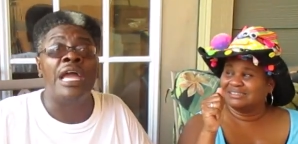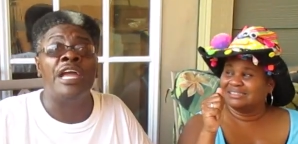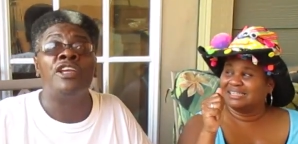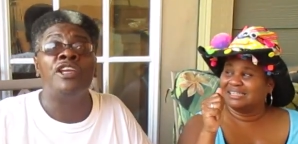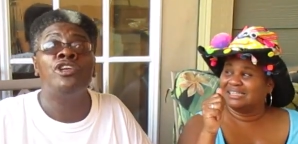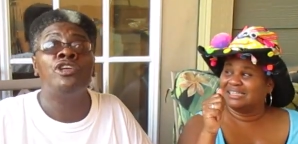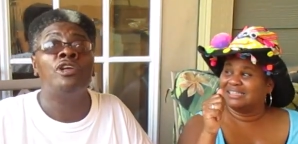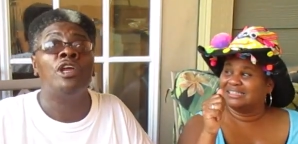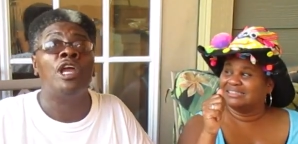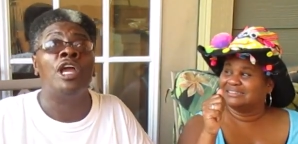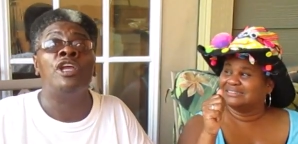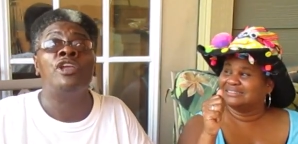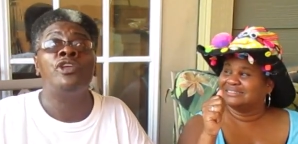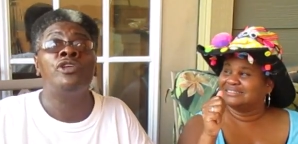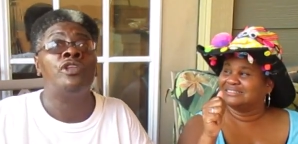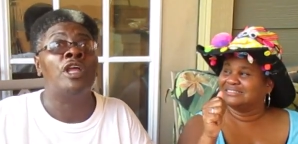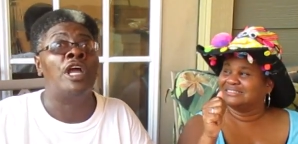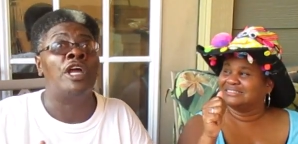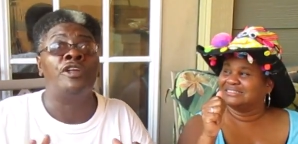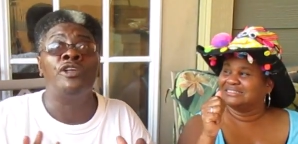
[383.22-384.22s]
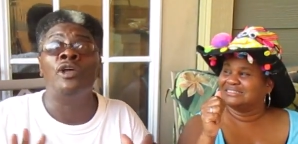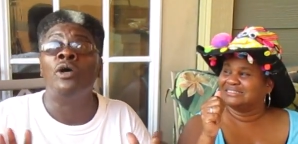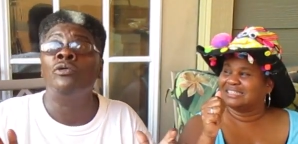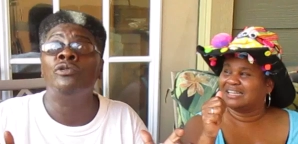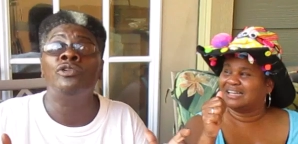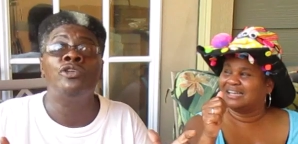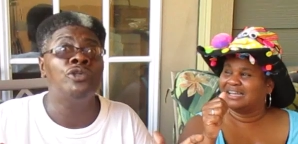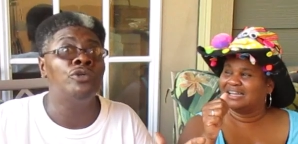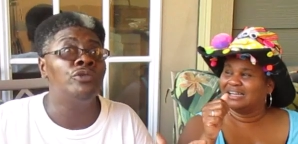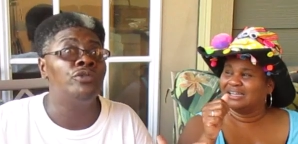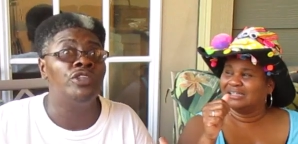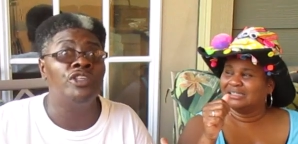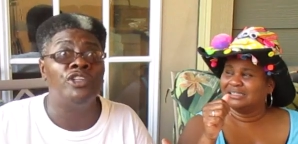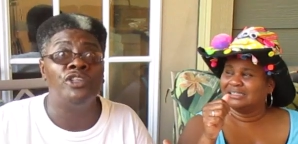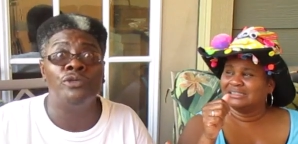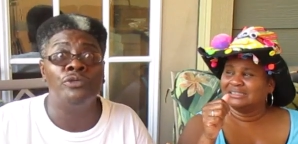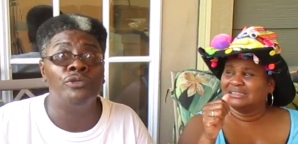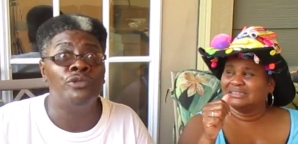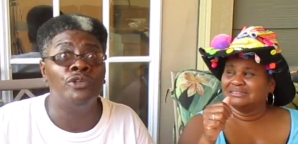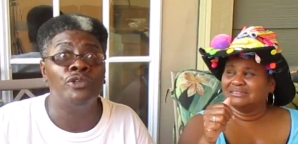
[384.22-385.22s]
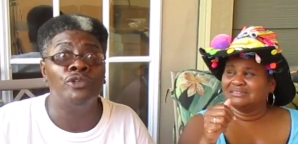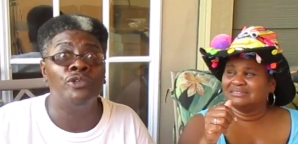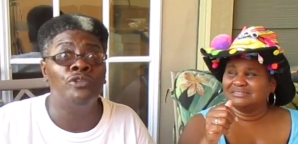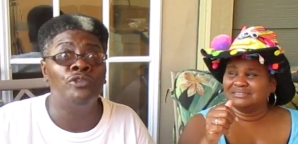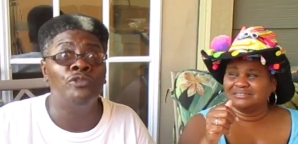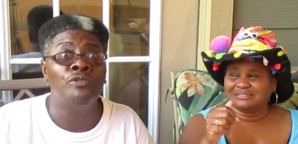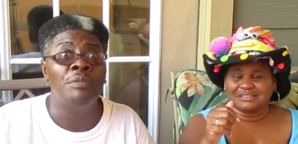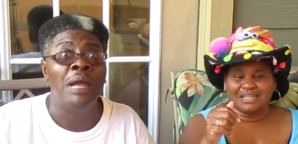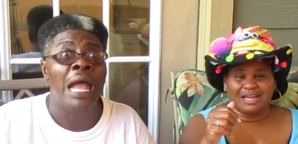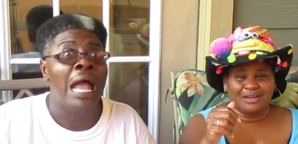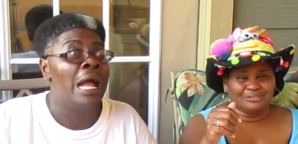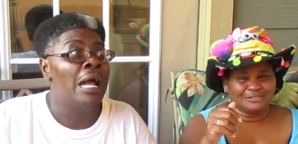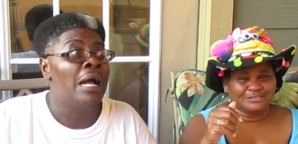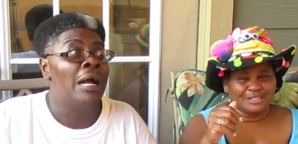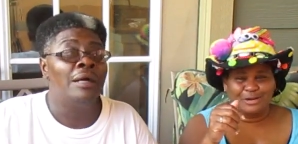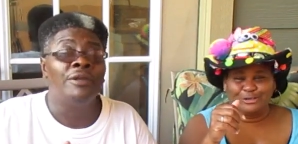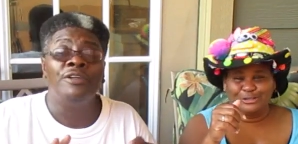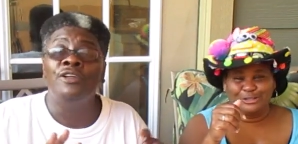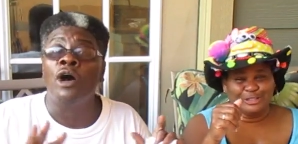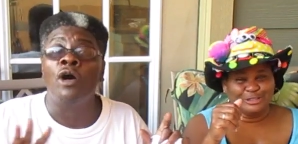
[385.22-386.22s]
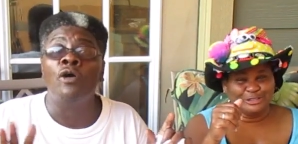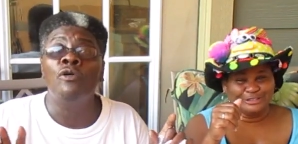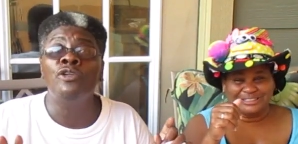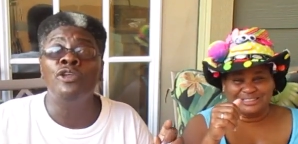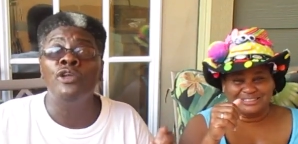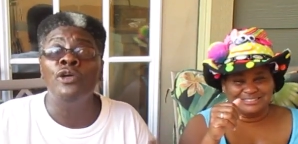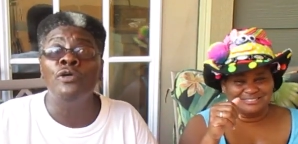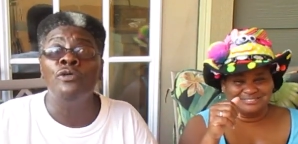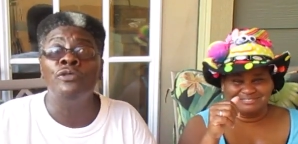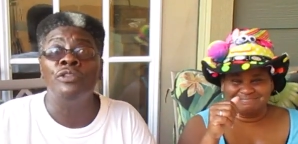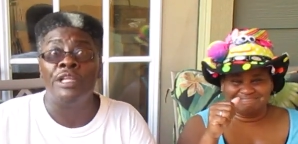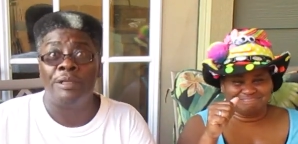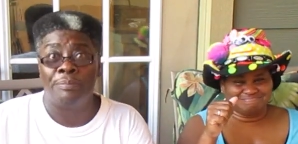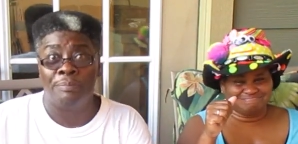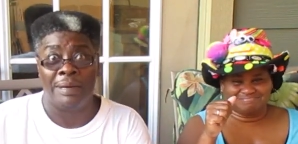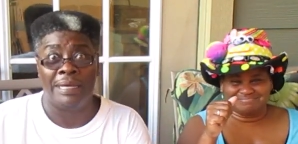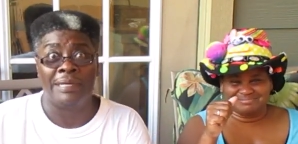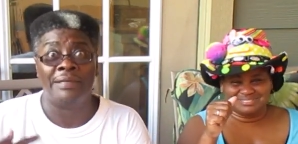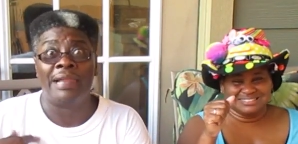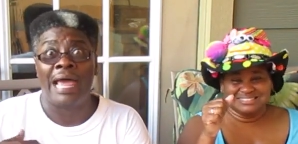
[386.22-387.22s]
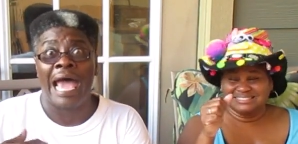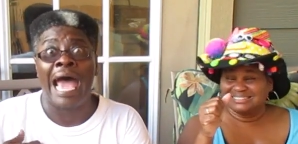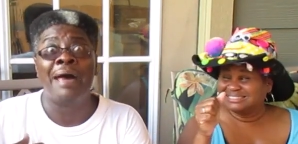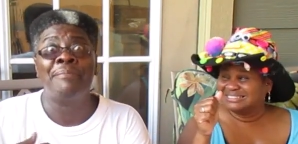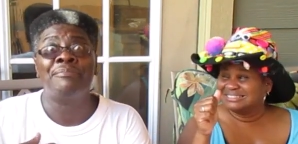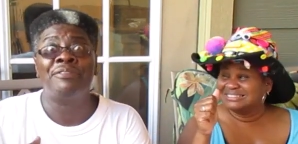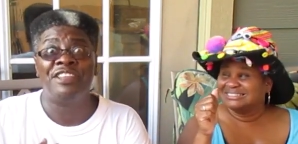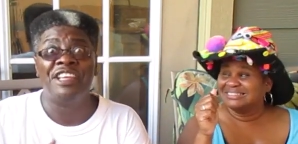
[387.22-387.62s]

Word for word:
Speaker 1: and you and, and don't use it, YouTube. Don't don't don't use, use it. it. But I'm